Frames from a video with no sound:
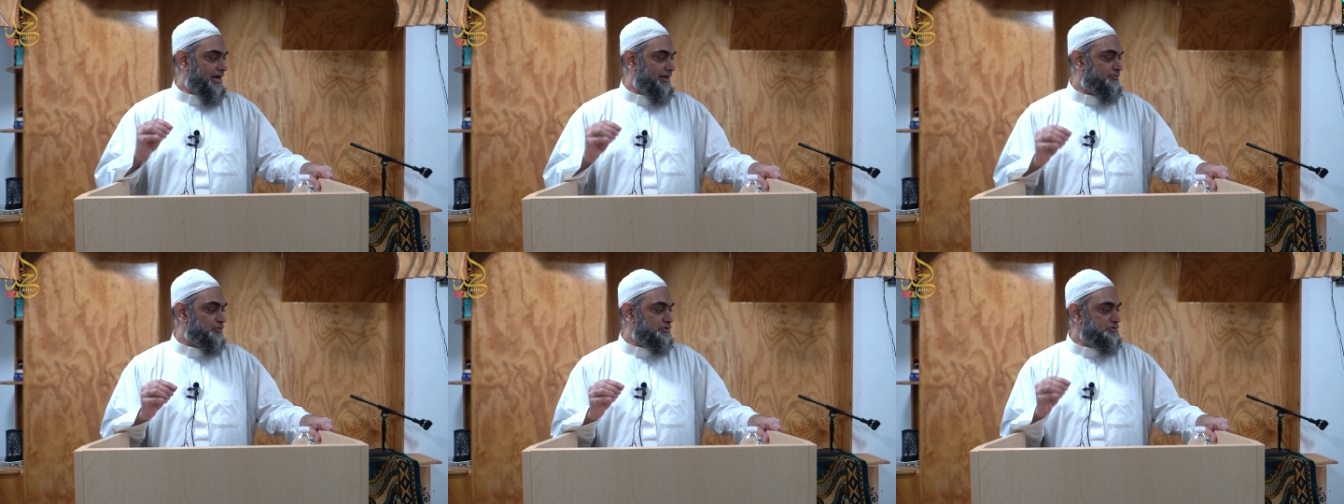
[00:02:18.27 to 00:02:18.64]

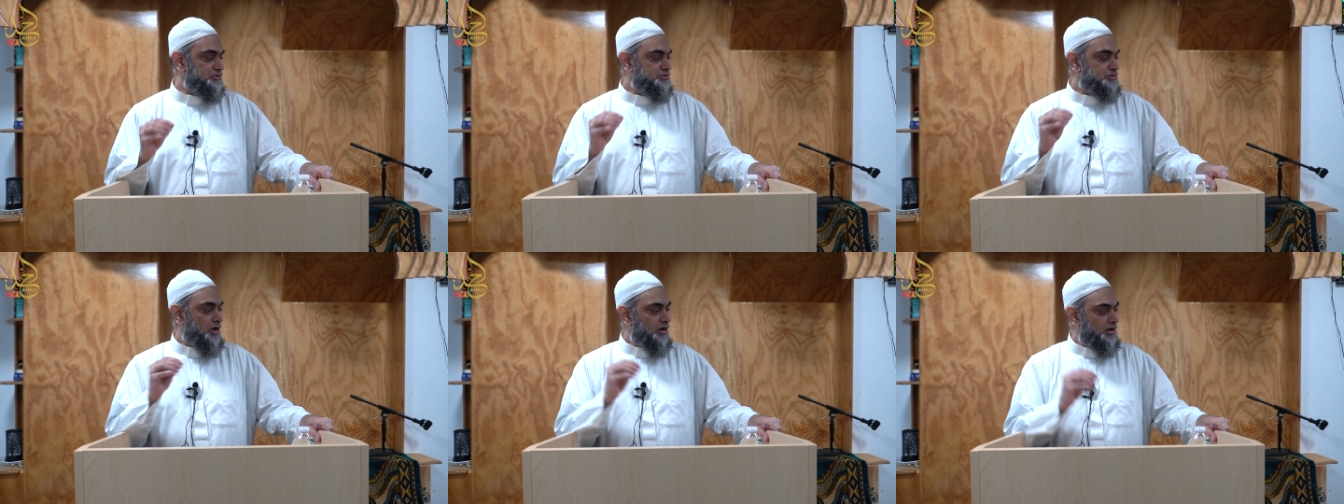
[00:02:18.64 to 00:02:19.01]
I'm going to
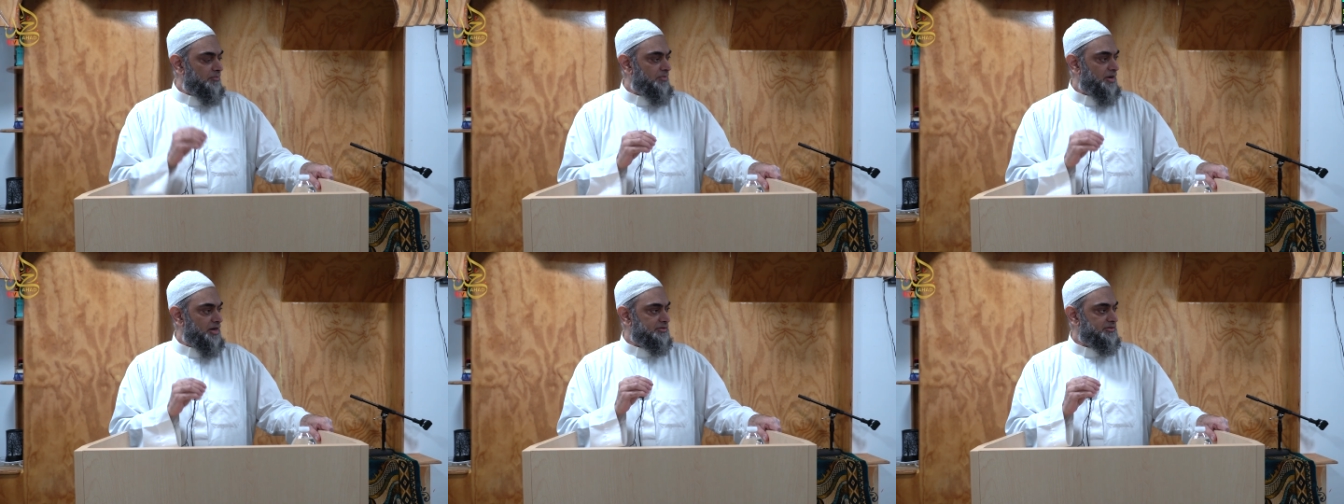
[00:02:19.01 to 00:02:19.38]
talk
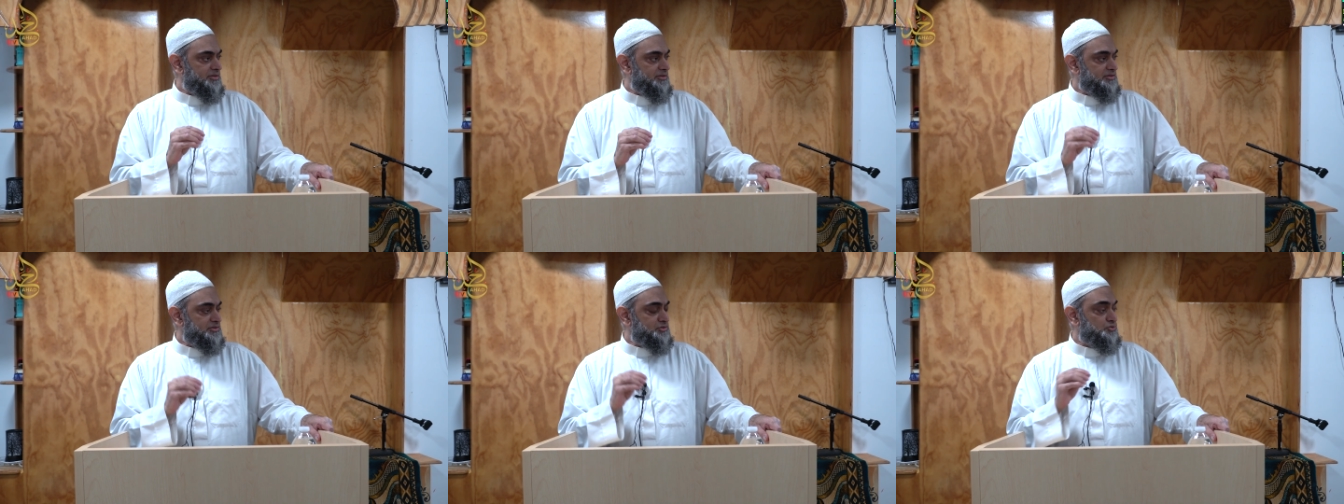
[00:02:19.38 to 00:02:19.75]

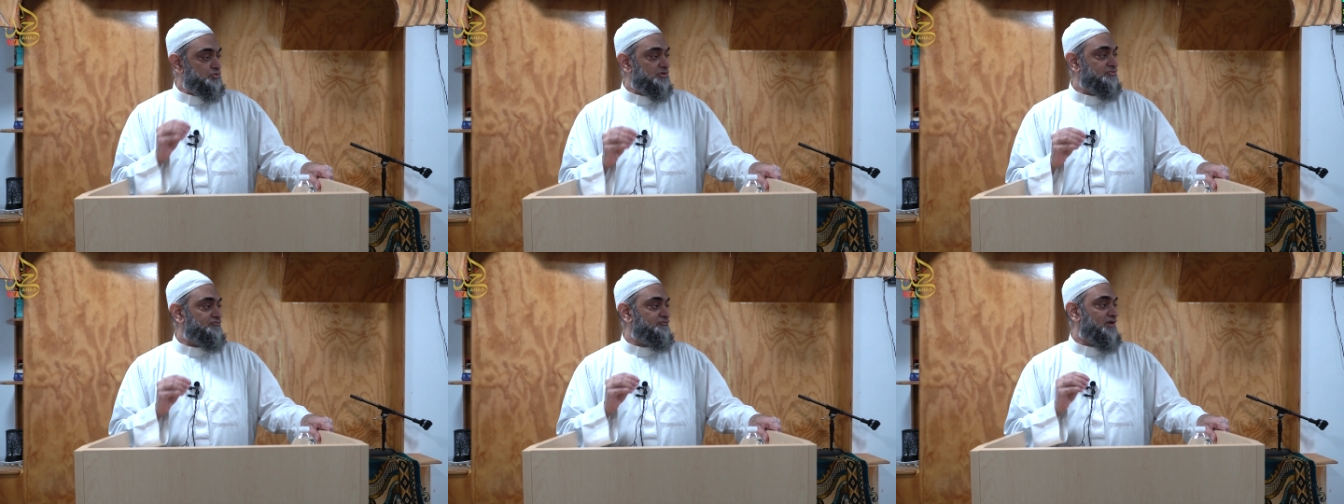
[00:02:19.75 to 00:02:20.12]
about
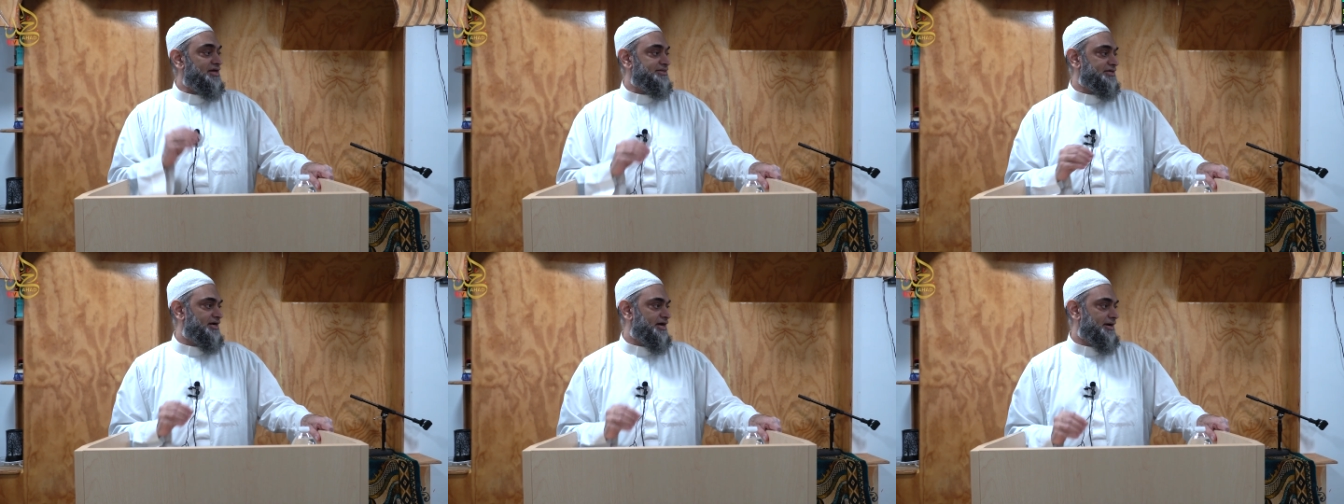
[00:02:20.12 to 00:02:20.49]
Surah
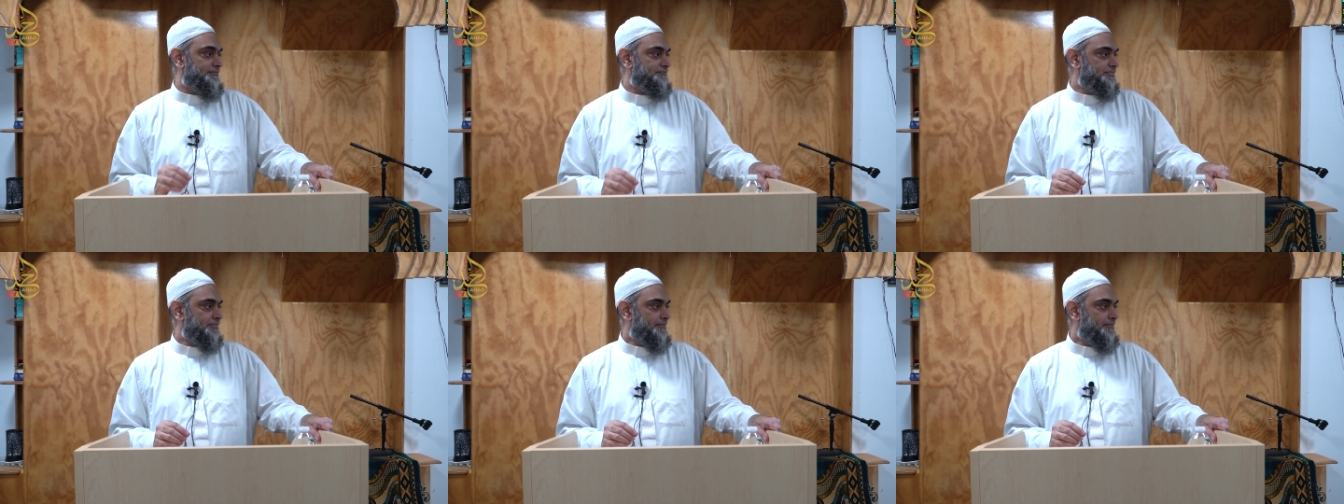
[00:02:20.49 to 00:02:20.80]
Fatiha.